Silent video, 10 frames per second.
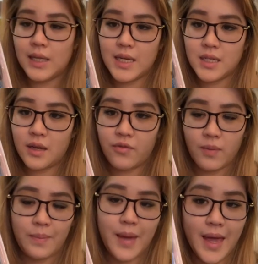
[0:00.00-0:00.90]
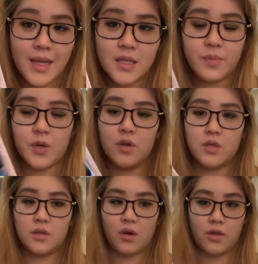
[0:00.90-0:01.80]
elastic for my pants,
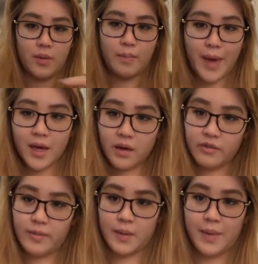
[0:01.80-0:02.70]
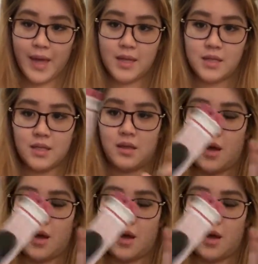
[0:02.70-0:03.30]
because on the back of my pants